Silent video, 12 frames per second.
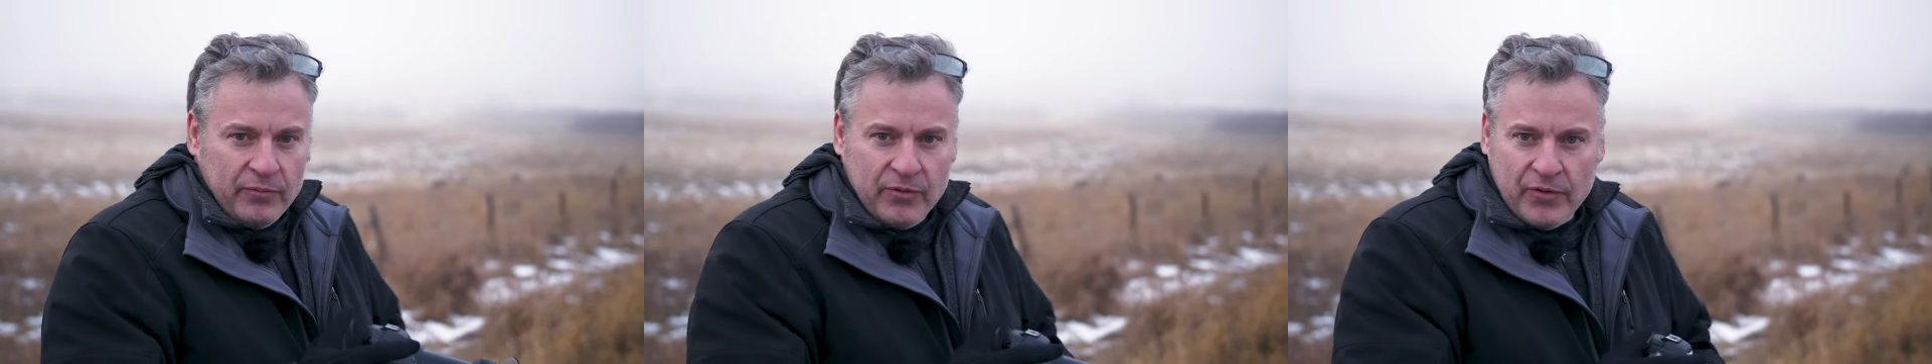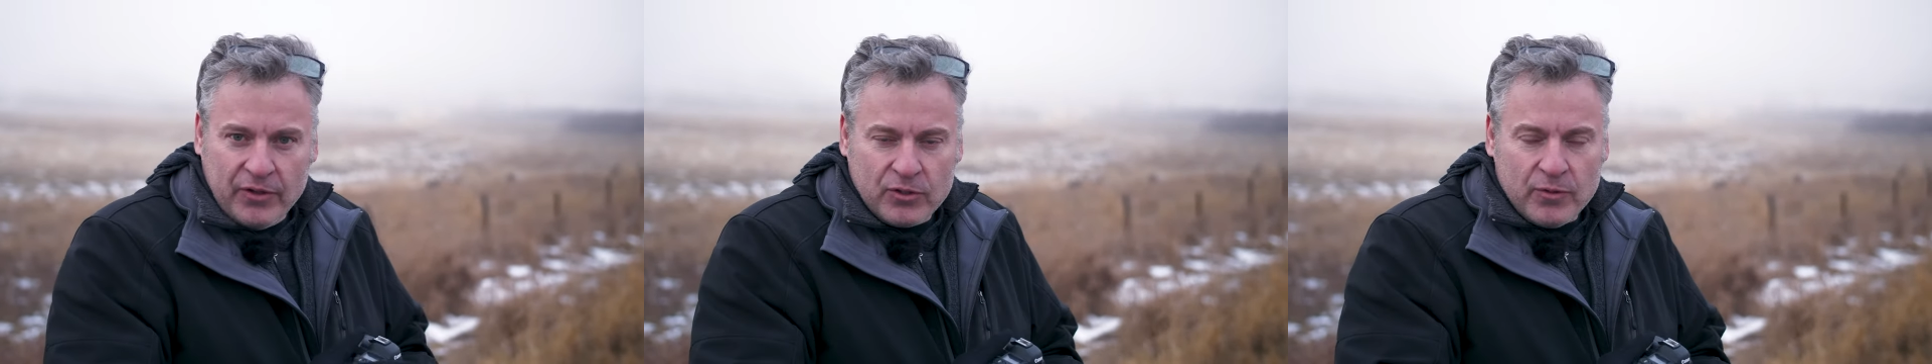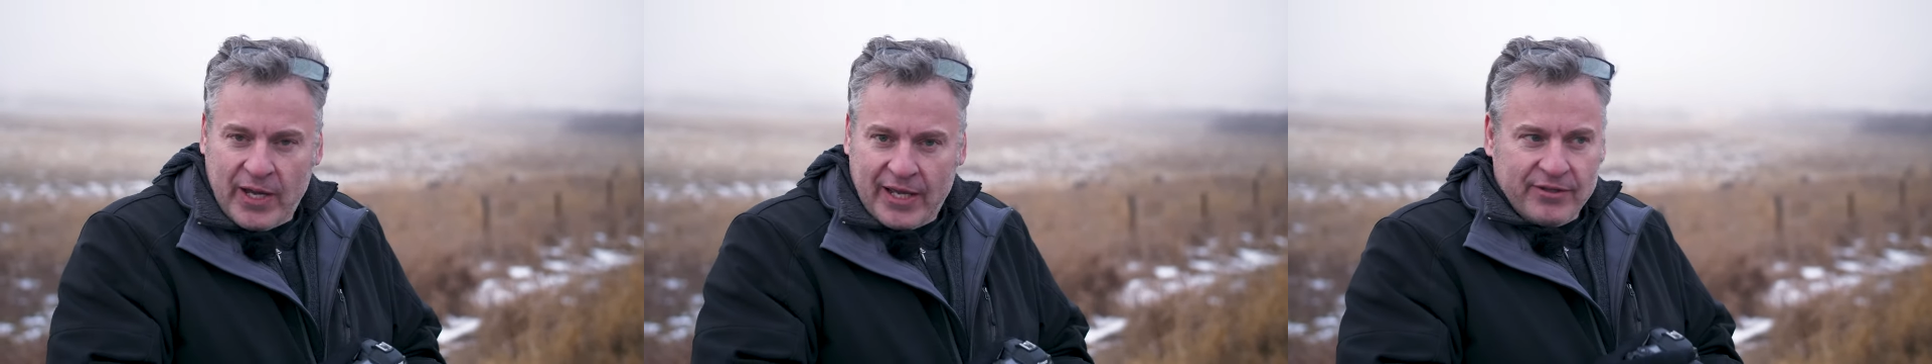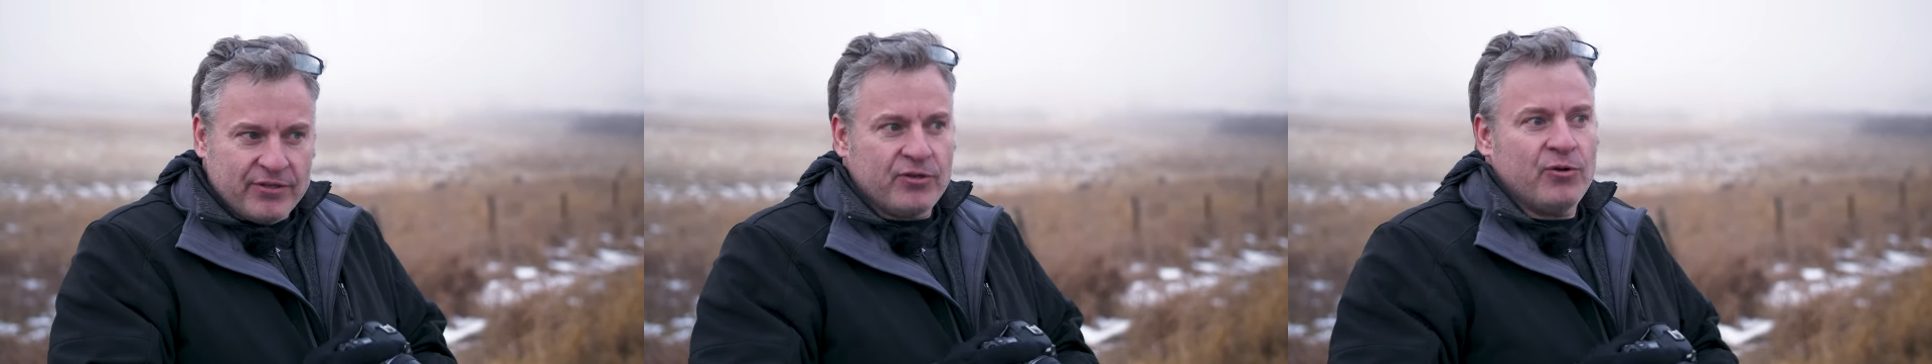We've also
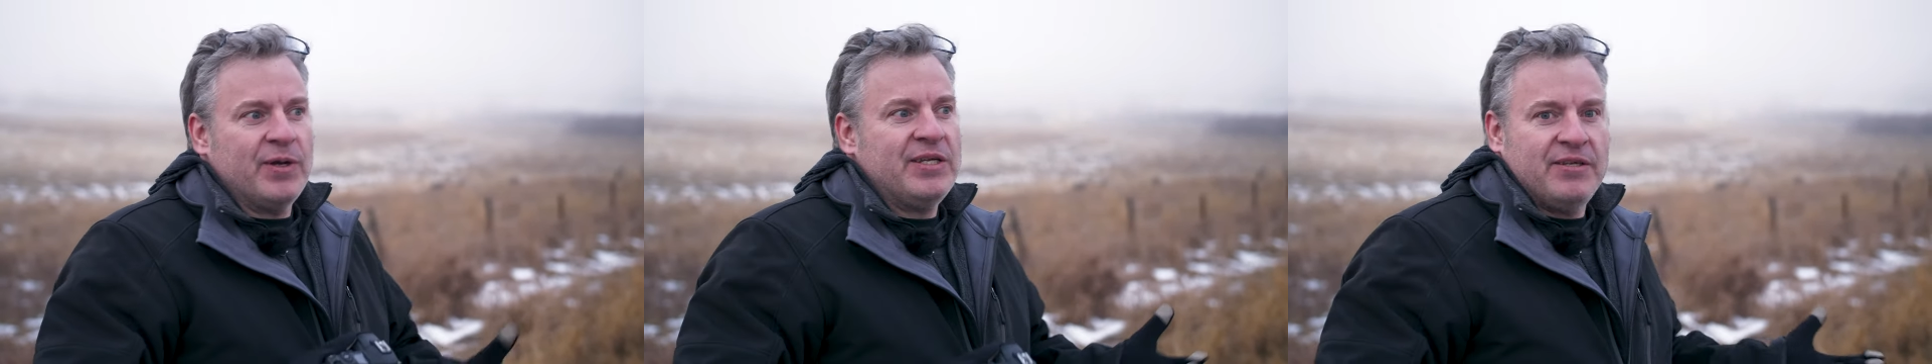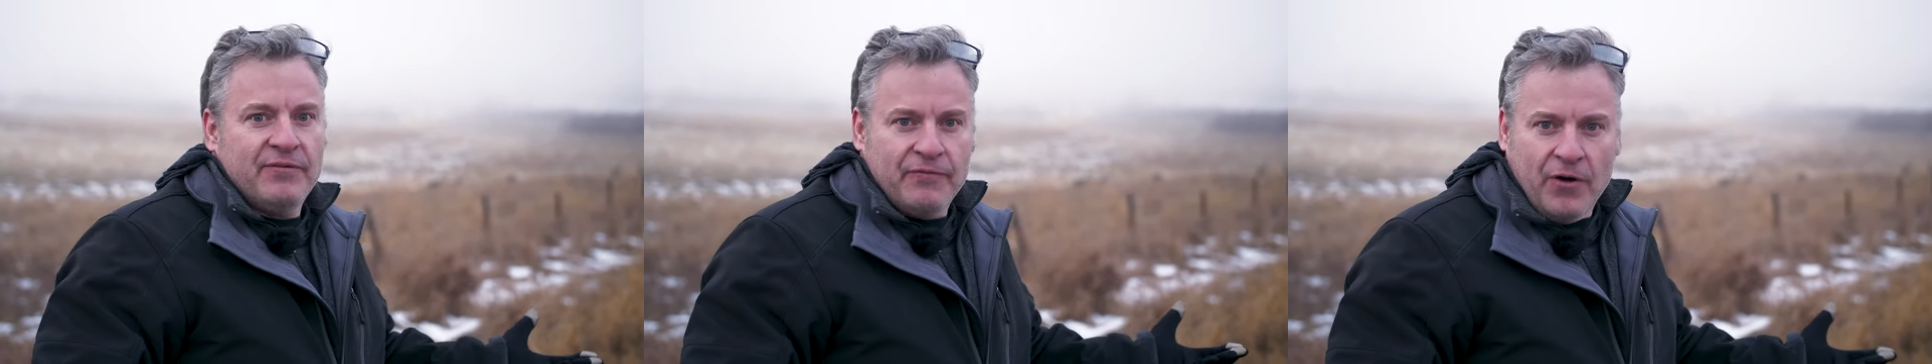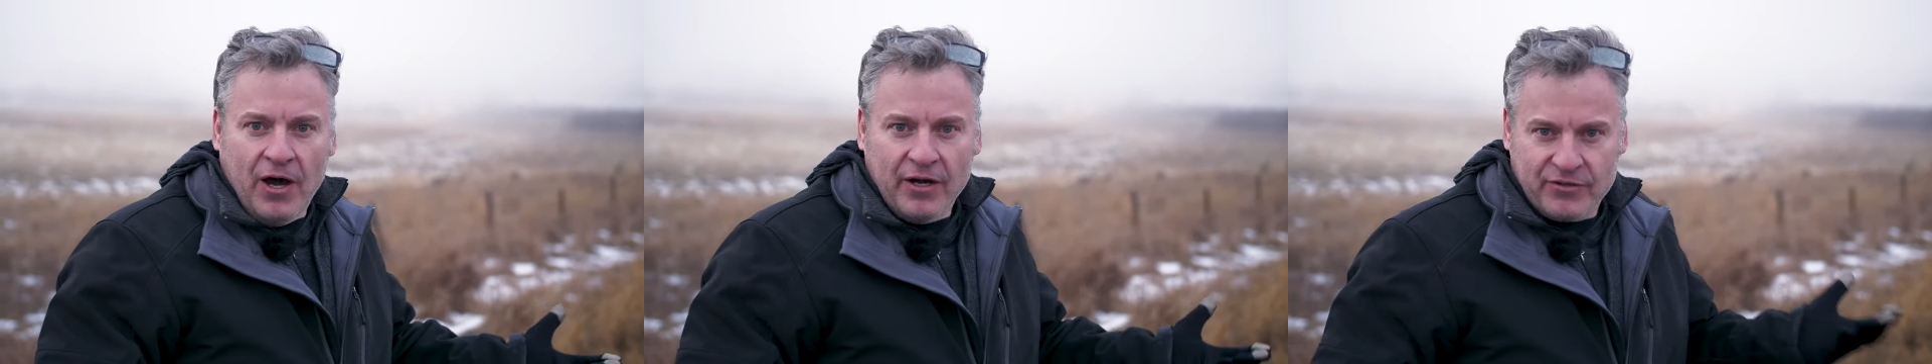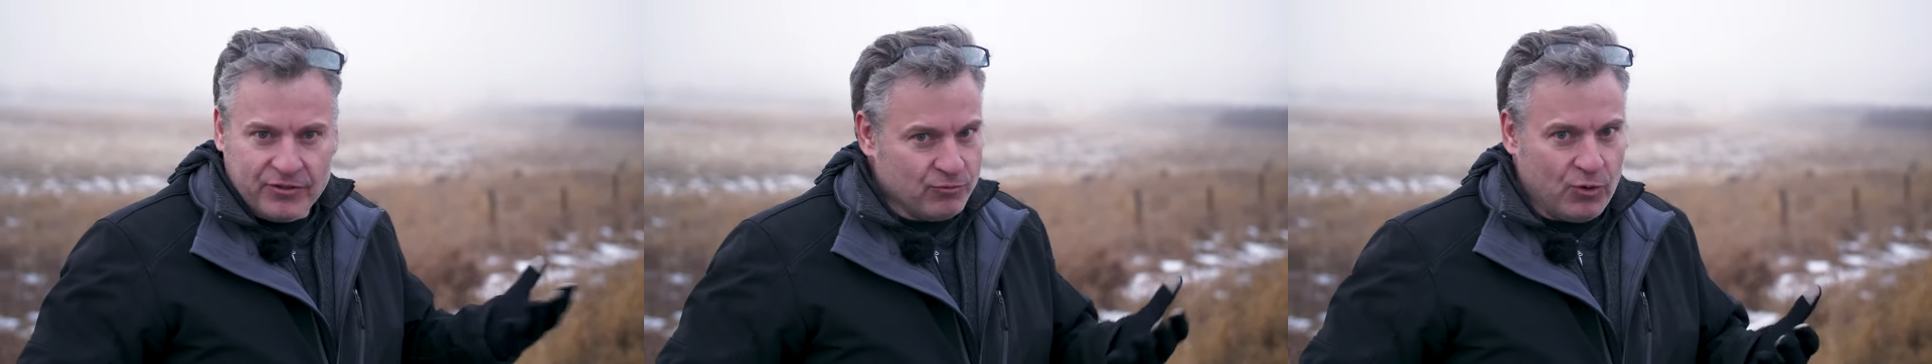had this crazy fog just